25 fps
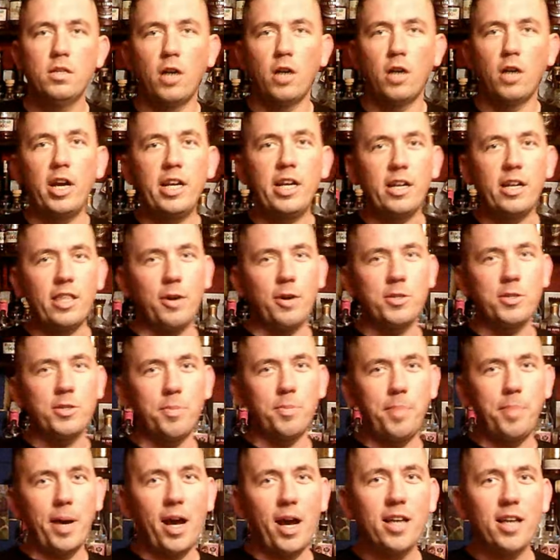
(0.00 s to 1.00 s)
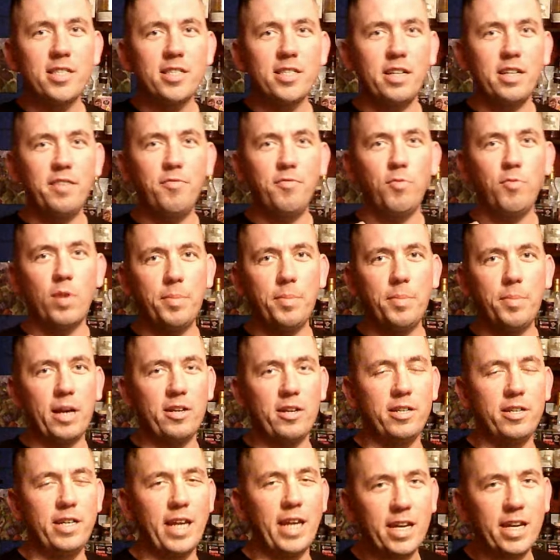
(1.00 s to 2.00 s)
All right, now that was a positive. What about
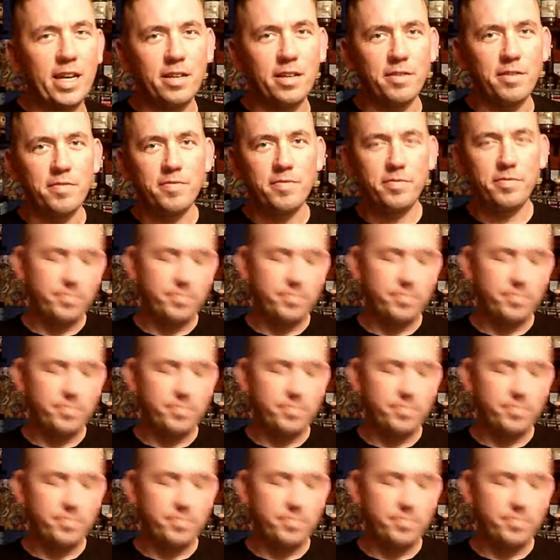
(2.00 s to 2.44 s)
a negative?